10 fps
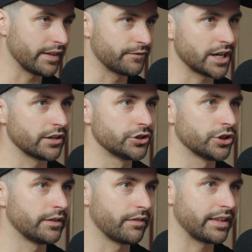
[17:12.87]
They've shadowed
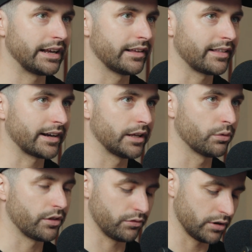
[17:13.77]
you. They've seen exactly
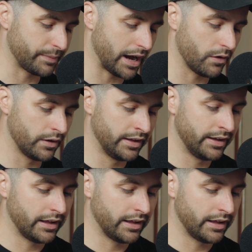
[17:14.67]
what it's all about.